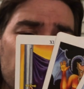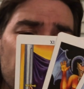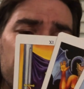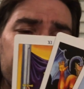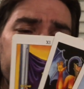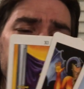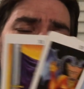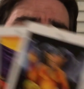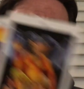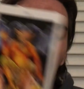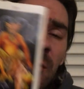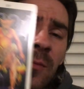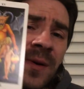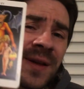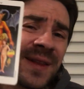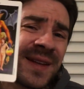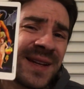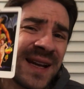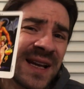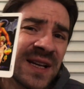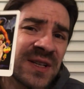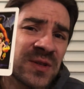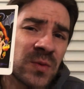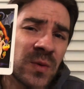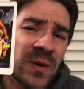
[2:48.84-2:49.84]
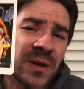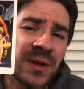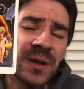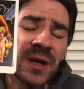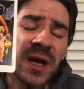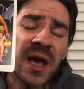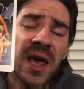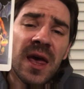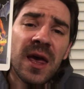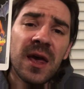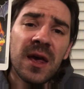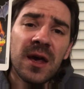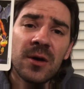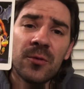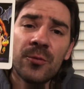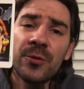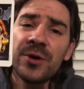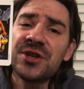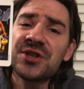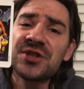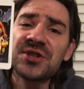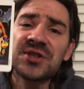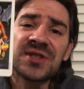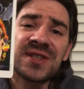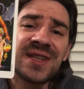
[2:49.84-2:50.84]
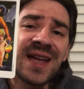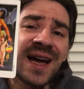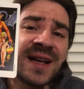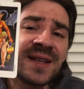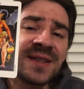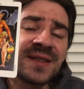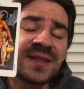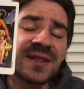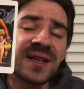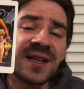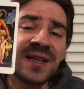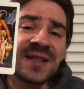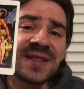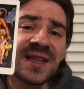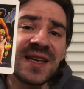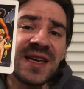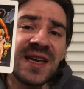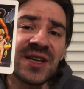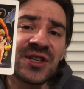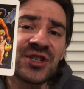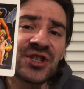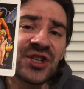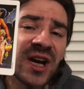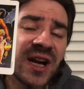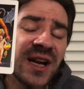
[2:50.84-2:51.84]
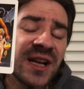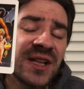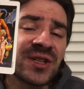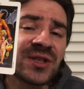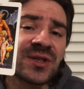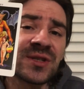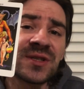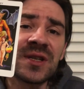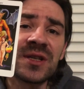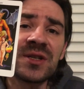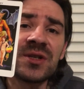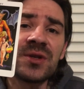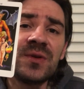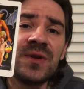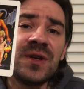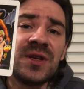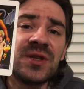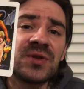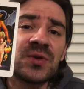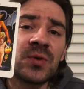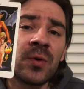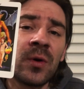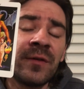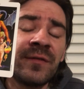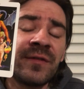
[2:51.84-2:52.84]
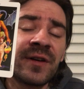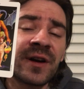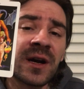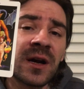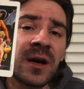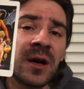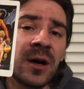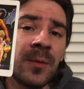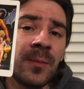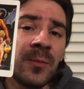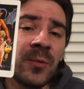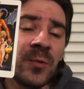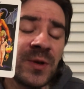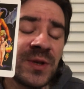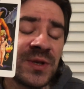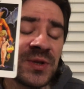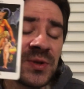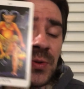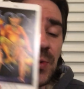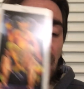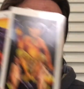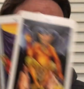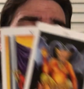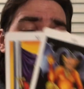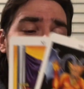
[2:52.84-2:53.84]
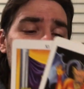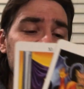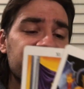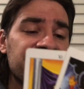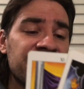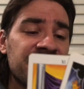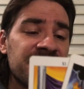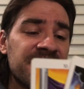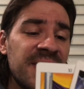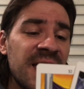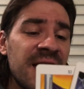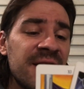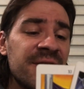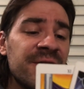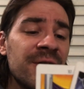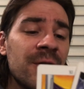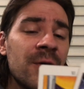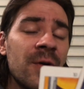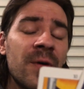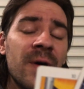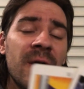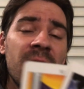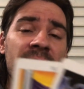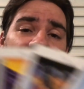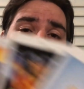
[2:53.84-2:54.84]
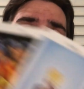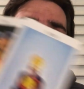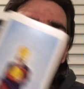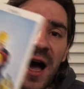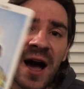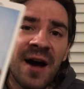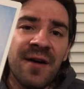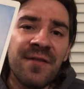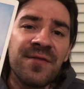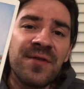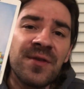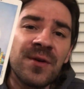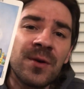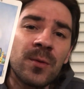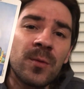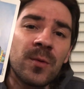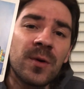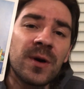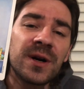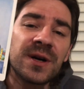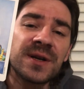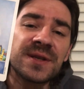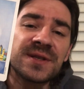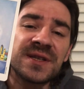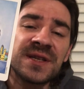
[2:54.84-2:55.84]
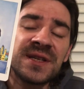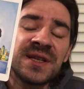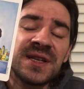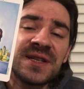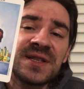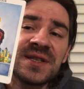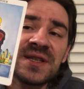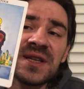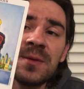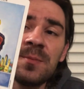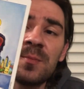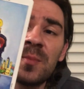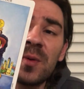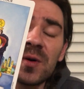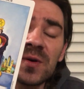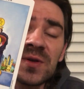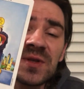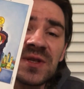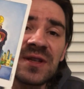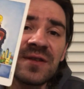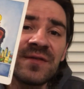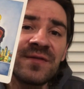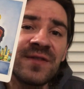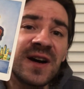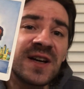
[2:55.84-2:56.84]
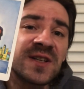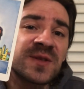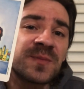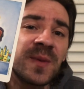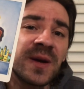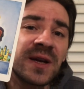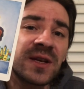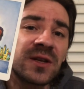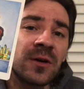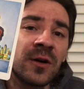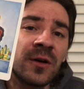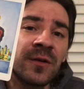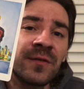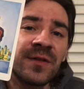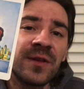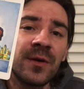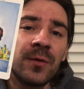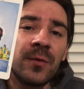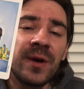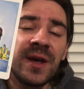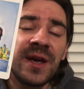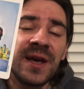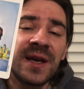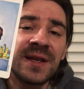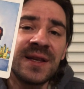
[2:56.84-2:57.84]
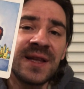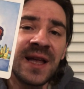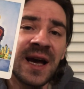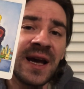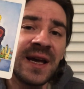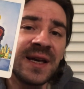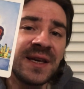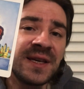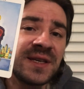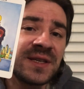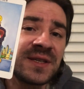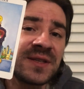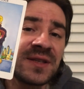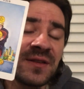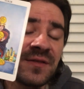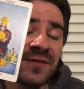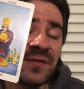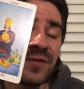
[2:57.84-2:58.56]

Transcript: followed by the next one, which stands as the challenges that you need to overcome. We do have the Devil. Afterwards, it is the positive aspect of the week, that is the